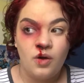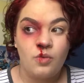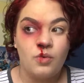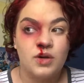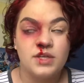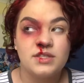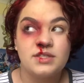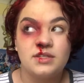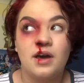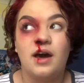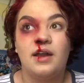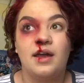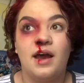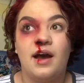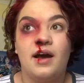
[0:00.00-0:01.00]
want to
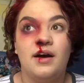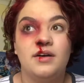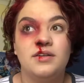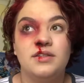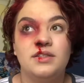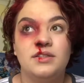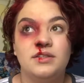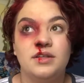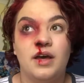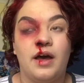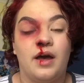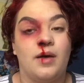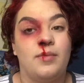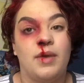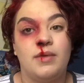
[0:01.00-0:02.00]
start out
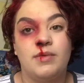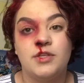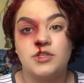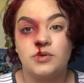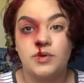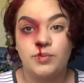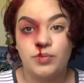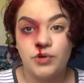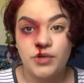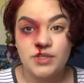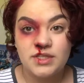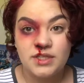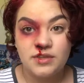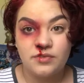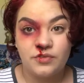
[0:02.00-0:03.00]
maybe doing
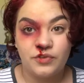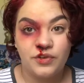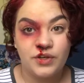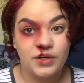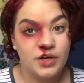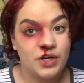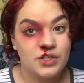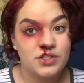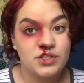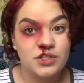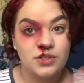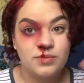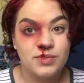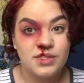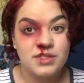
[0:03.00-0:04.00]
bruising for
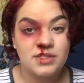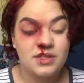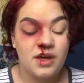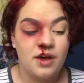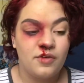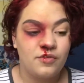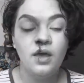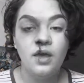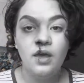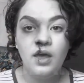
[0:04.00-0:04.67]
costumes and stuff.